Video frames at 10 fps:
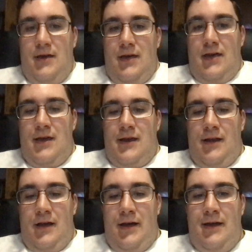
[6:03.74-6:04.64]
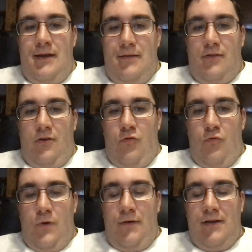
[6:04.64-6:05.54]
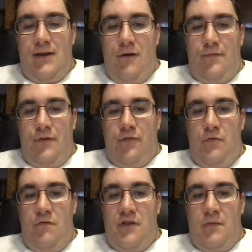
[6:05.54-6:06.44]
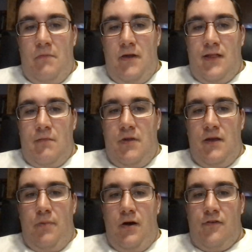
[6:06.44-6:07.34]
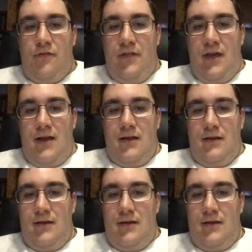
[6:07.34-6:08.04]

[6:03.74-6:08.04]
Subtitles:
And I don't really know if this movie's gonna be making the big bucks that